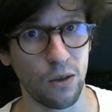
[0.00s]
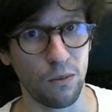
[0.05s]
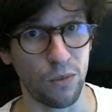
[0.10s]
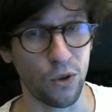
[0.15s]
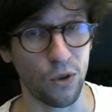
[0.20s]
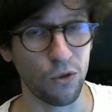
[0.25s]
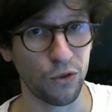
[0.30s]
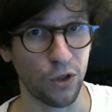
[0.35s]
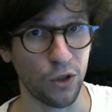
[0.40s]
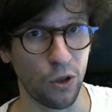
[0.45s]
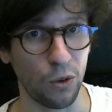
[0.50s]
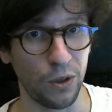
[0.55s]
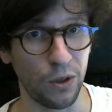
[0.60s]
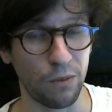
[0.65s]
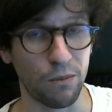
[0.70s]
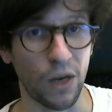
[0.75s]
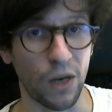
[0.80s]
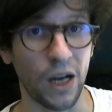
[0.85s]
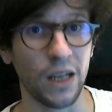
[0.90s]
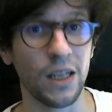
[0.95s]
both the
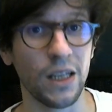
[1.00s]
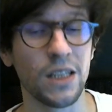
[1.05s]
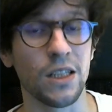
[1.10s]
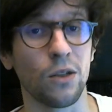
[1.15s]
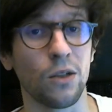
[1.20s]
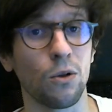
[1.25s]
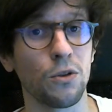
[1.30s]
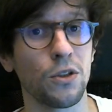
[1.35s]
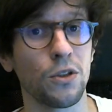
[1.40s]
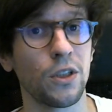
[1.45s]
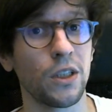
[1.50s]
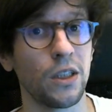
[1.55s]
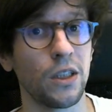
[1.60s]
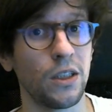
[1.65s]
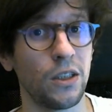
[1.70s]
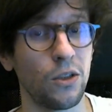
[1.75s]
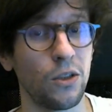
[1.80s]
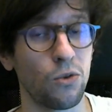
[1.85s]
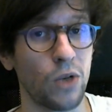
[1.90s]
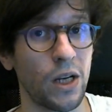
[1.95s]
Odin bindings and also the
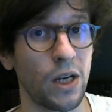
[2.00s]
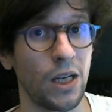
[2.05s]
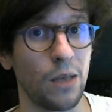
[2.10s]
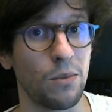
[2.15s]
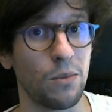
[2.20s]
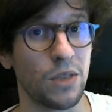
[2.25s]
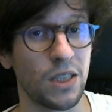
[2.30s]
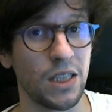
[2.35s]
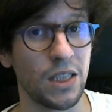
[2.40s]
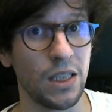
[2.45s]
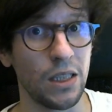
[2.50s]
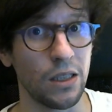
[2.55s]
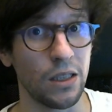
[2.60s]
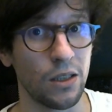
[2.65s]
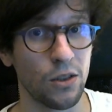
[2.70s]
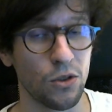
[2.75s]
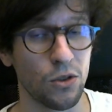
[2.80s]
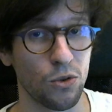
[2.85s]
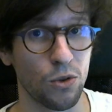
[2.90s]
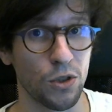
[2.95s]
Raylib C
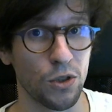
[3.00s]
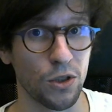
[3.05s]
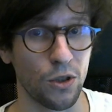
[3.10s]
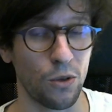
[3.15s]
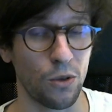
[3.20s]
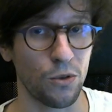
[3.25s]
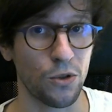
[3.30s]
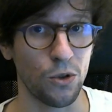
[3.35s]
source code.